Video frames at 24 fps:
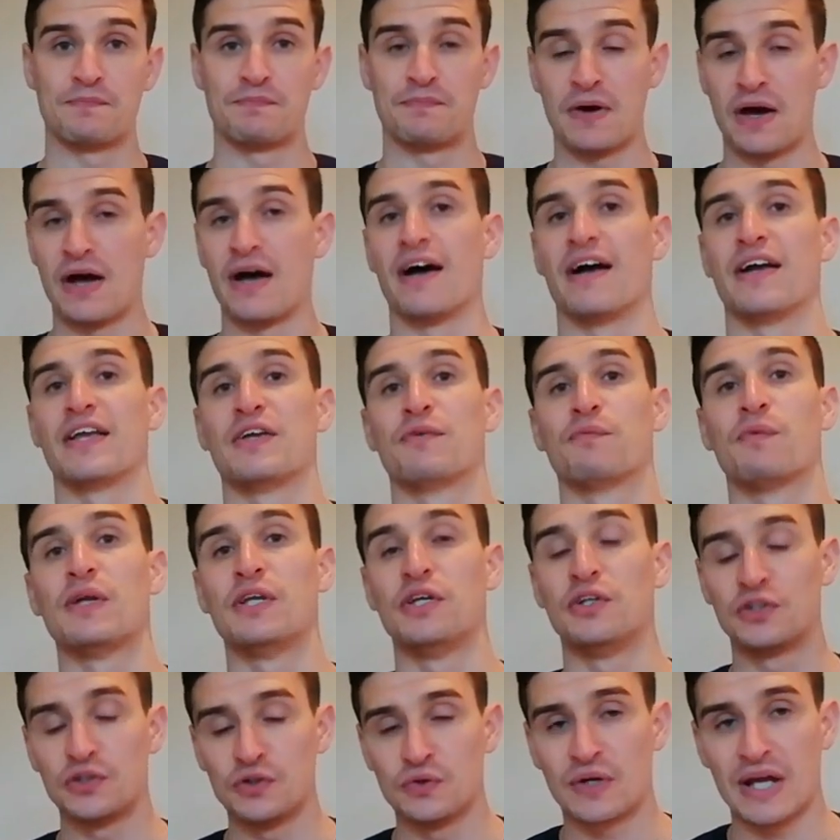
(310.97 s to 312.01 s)
But when
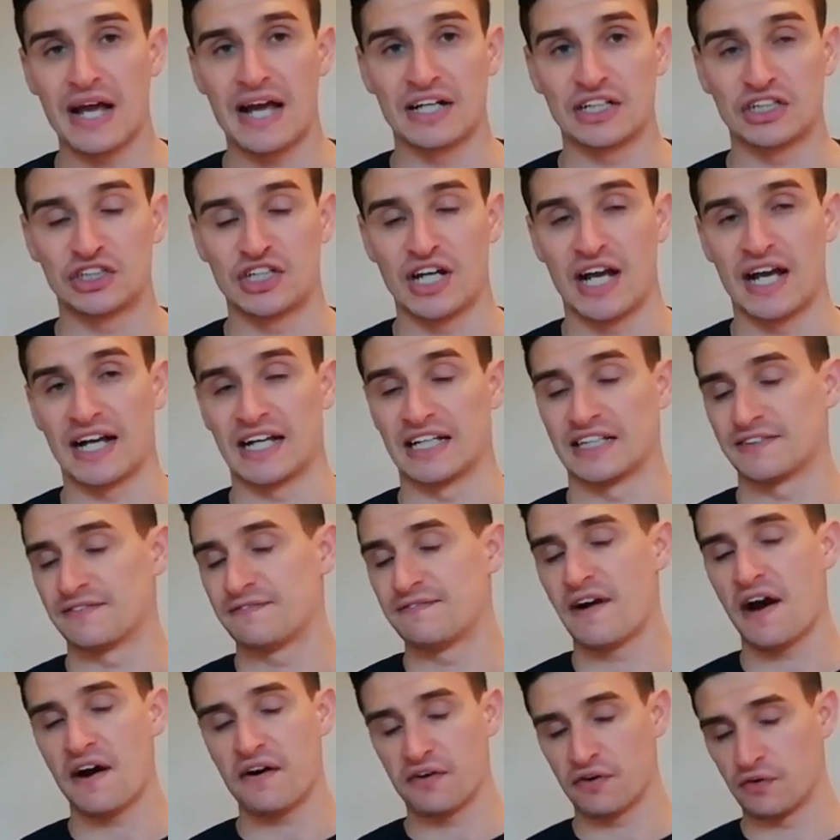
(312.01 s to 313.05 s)
you do catch Jack, it's
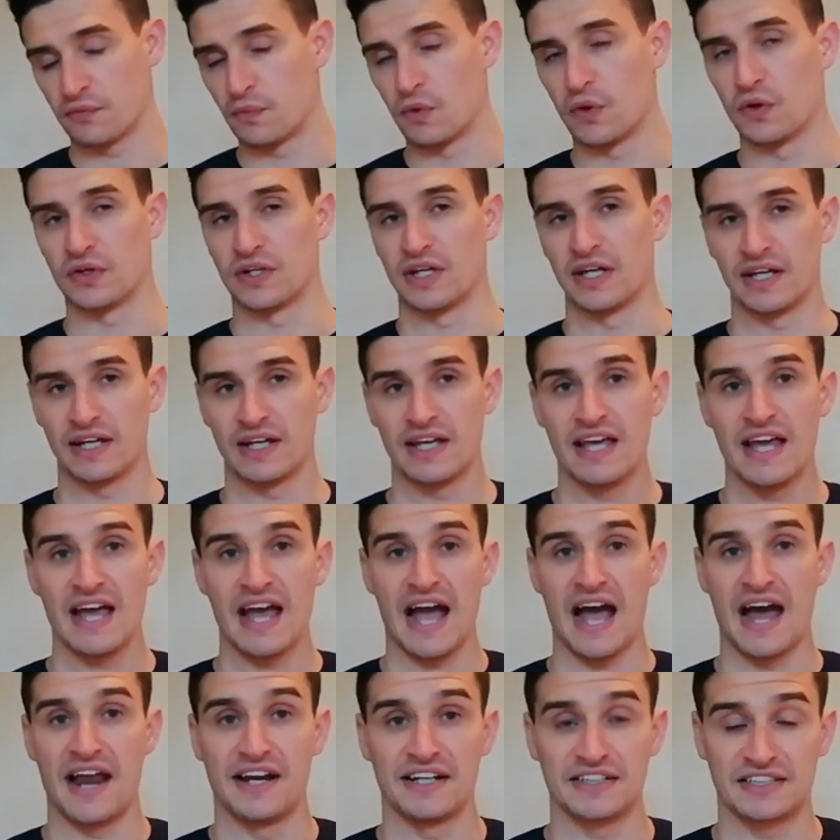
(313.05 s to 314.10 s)
very rewarding
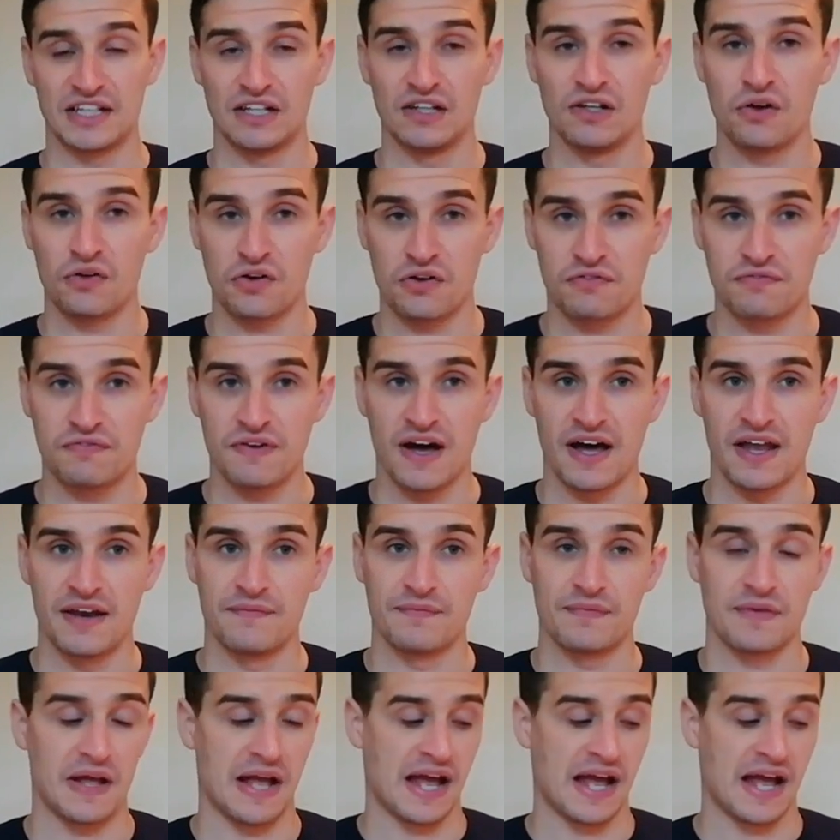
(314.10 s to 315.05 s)
and it's a lot of fun.